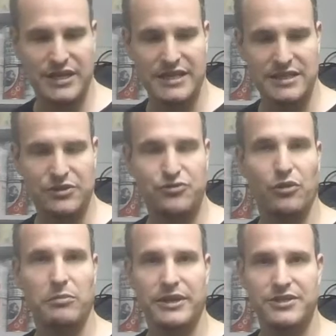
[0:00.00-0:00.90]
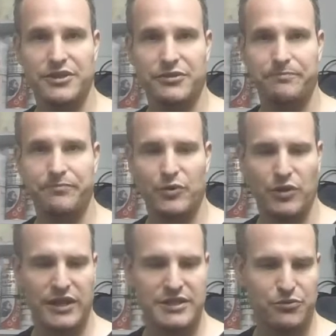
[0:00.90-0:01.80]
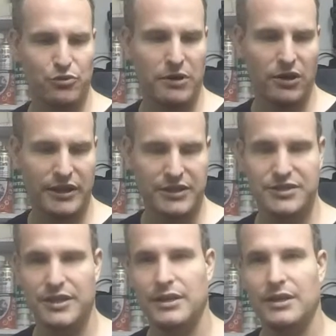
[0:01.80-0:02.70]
getting the drop links out, or the anti-roll bar links,